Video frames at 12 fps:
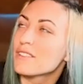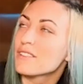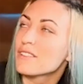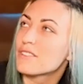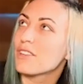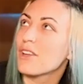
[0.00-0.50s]

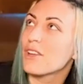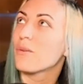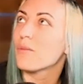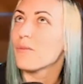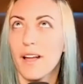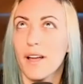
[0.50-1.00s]
So yeah.
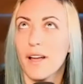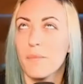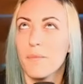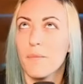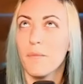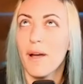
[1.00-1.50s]

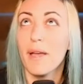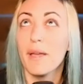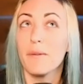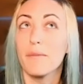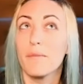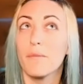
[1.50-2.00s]

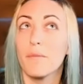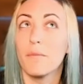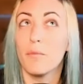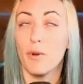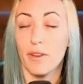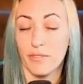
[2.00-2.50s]
My
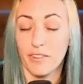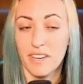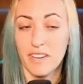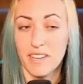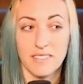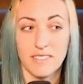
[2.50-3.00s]
boyfriend
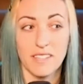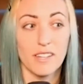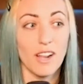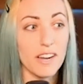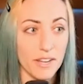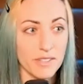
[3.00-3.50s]
is an
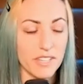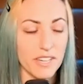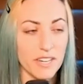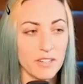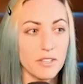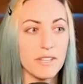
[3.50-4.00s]
audio
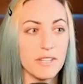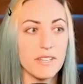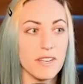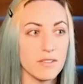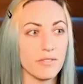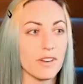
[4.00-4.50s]
engineer, so he
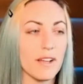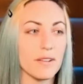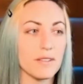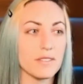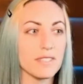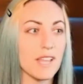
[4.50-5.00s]
does front of
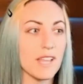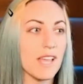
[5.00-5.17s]
house,